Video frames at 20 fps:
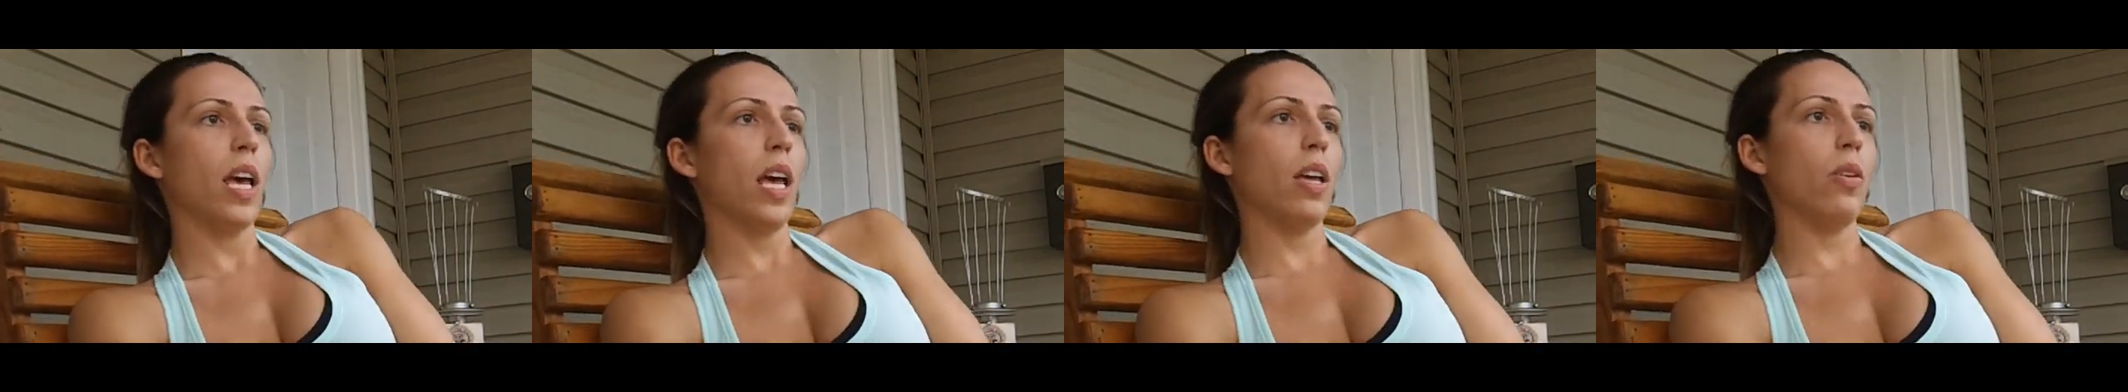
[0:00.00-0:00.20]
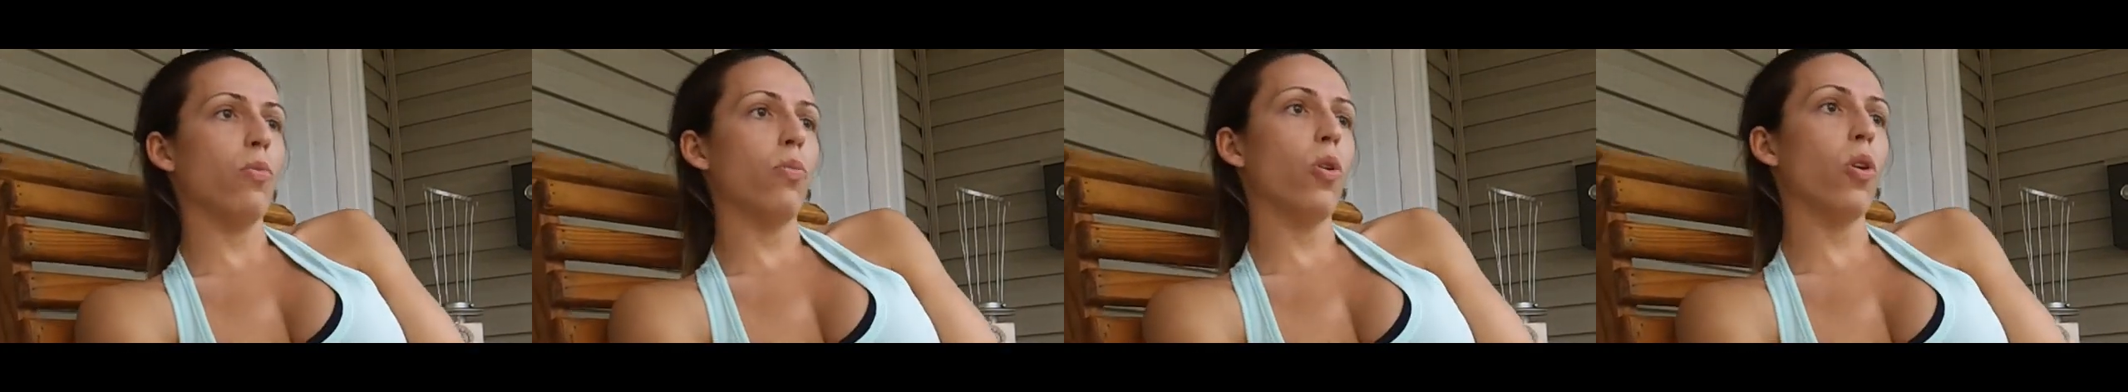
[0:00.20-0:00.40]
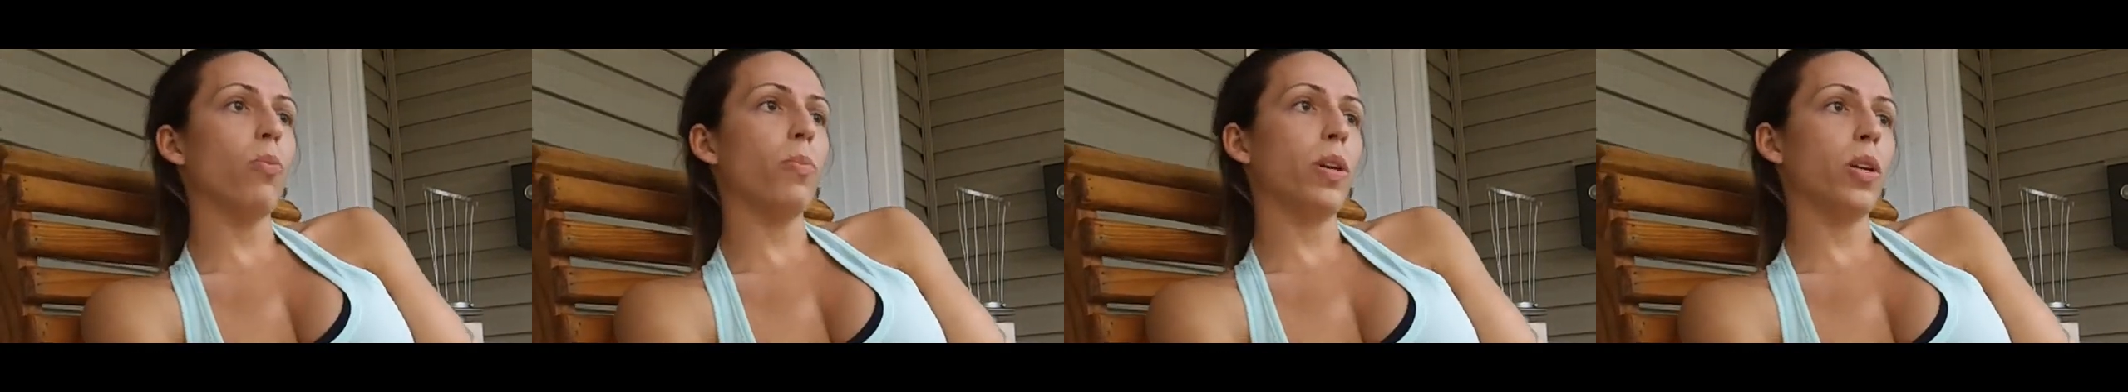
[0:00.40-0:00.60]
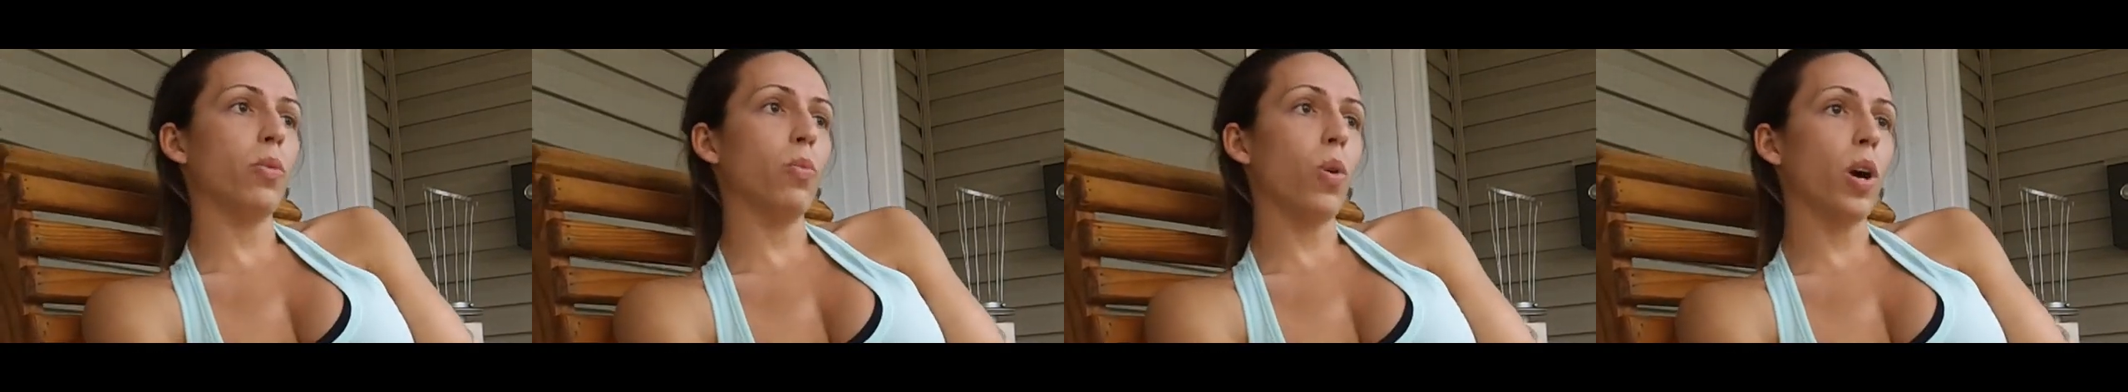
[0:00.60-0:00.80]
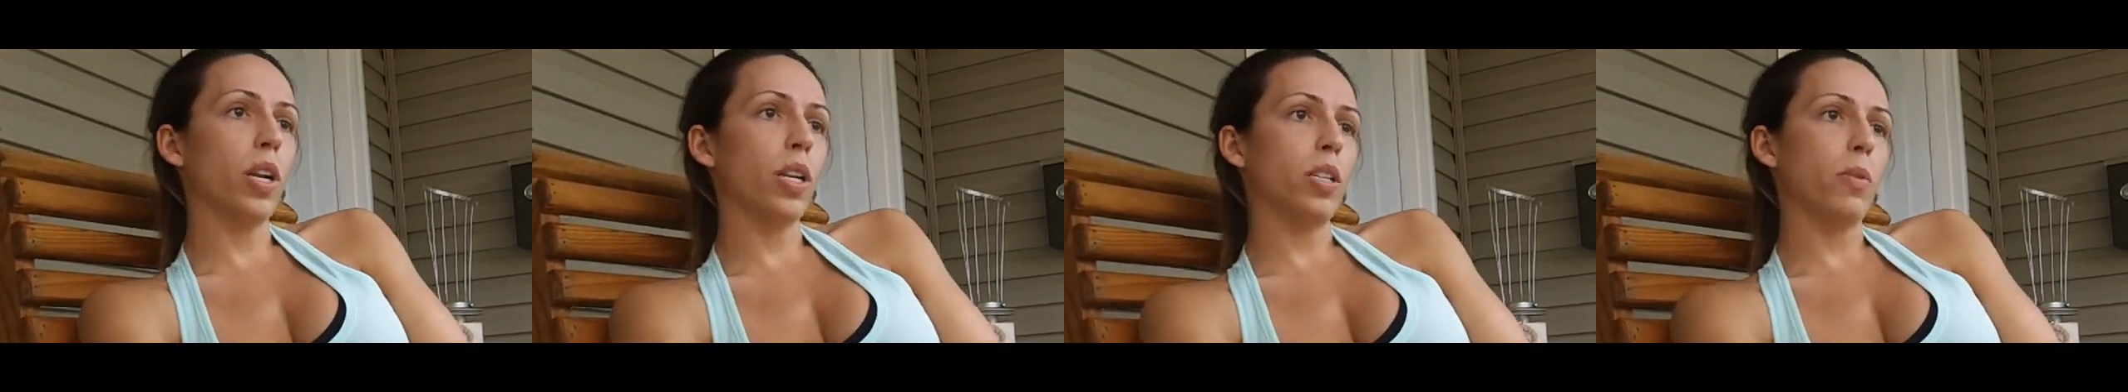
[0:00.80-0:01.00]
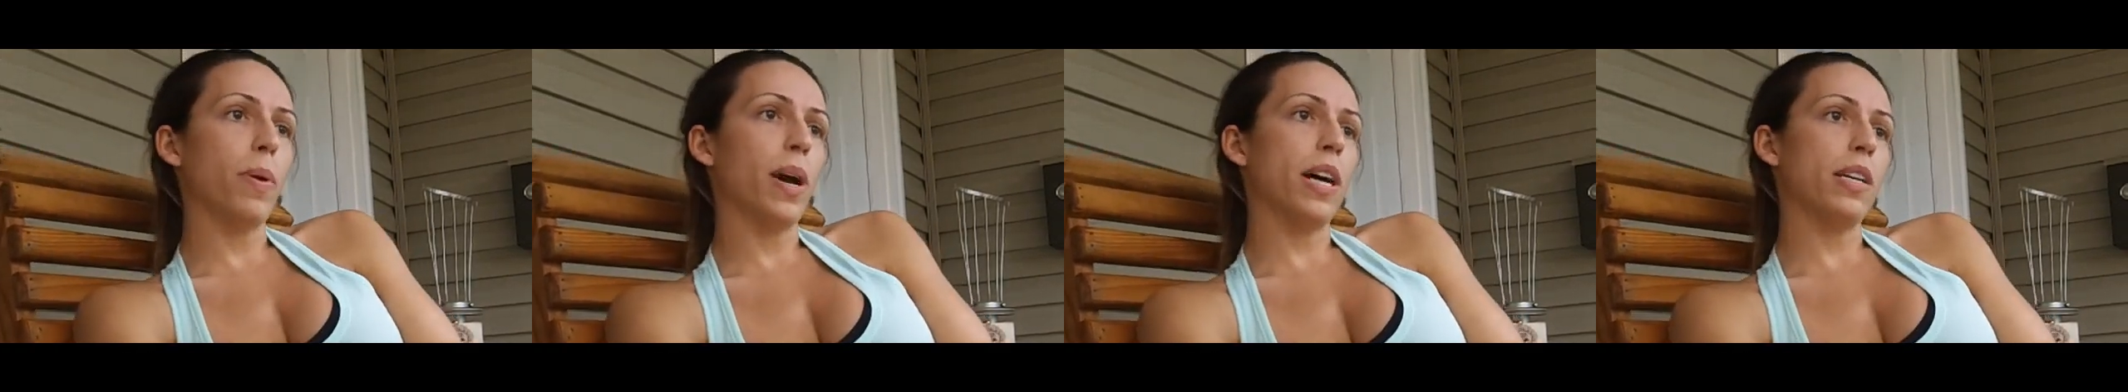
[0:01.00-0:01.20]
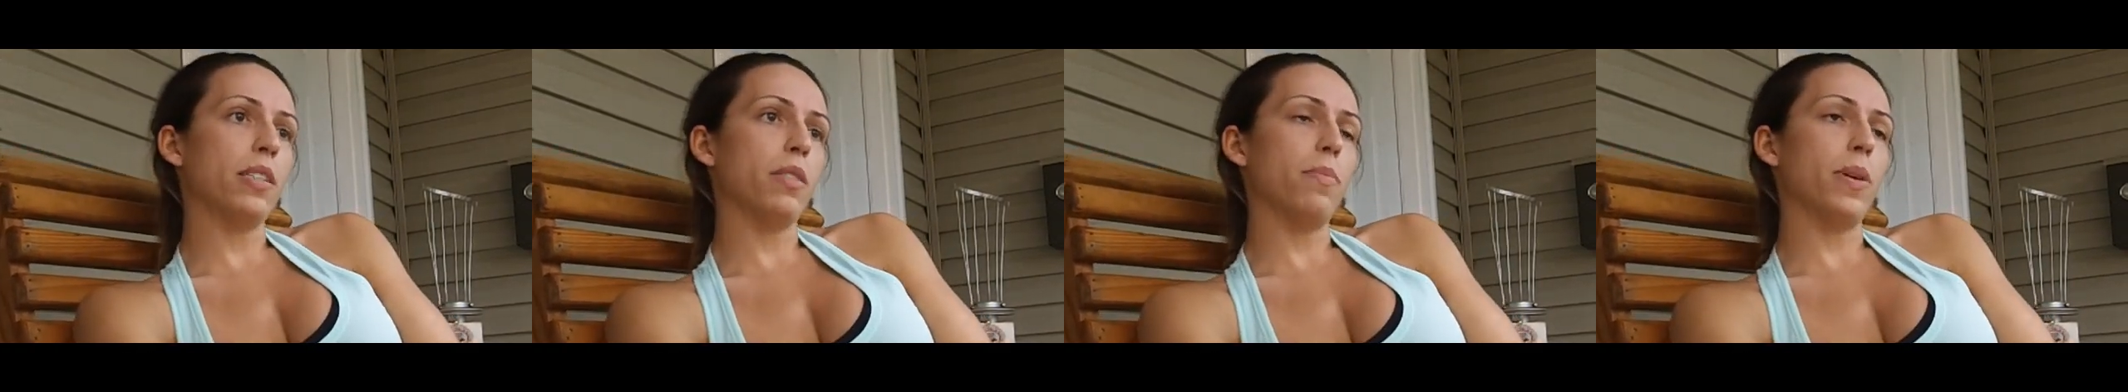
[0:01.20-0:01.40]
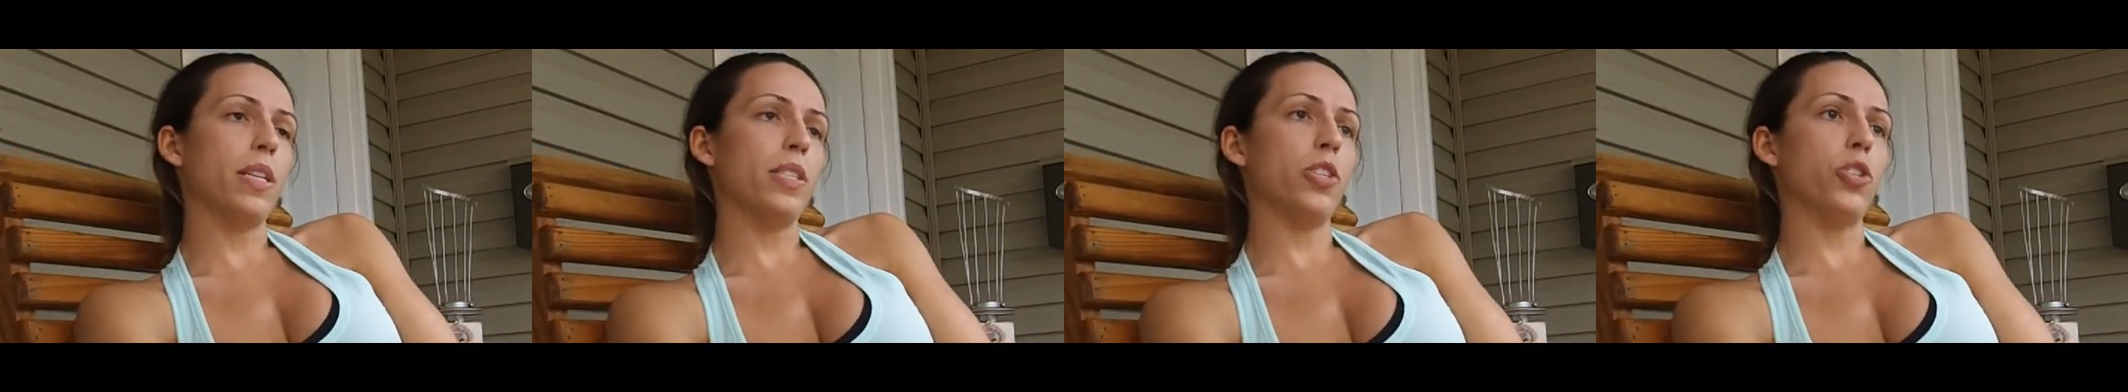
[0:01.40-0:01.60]
and Roman wanted to pass
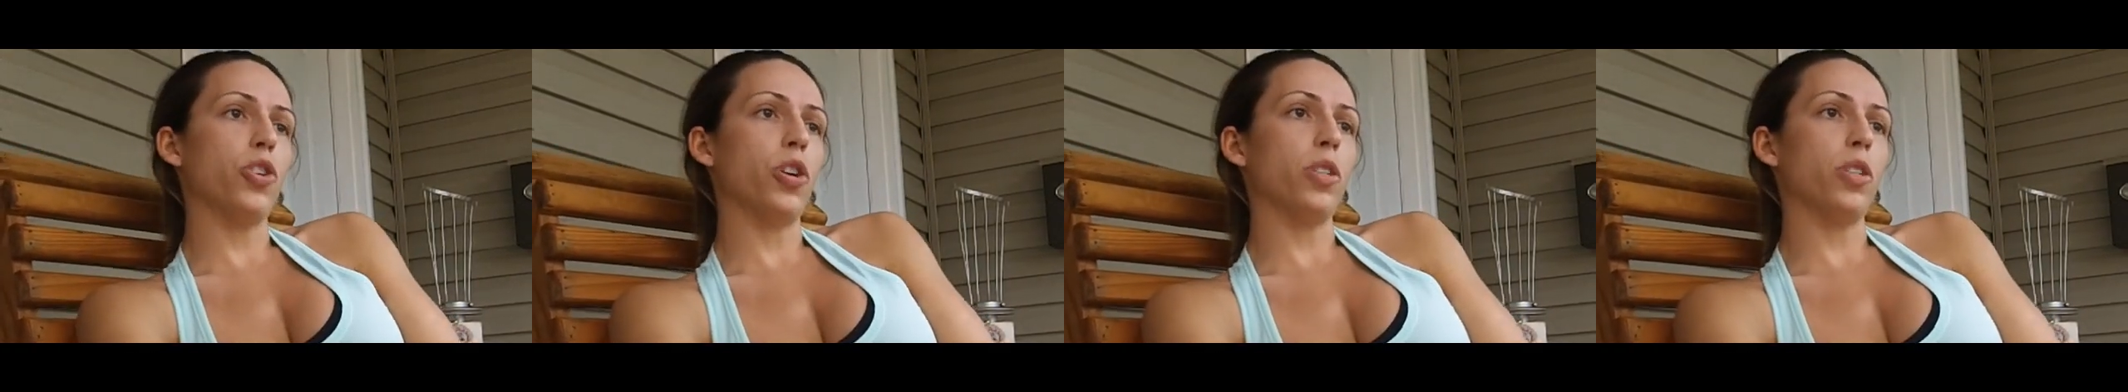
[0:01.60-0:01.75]
the message